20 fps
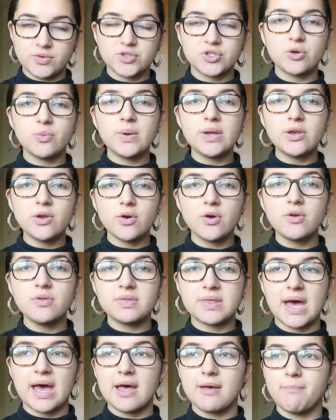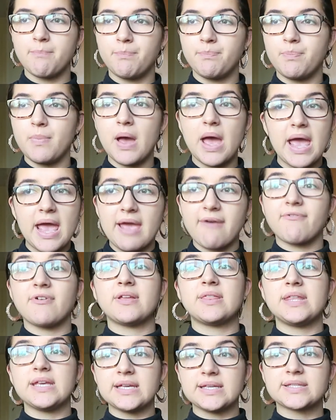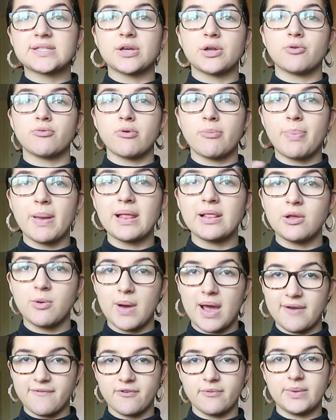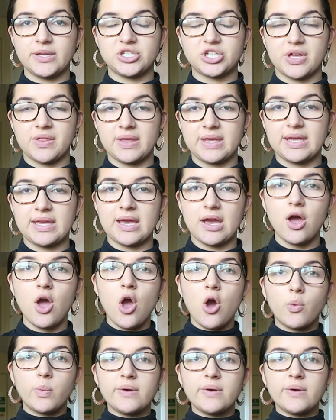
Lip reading: So we know that everything is going to repel away from each other here.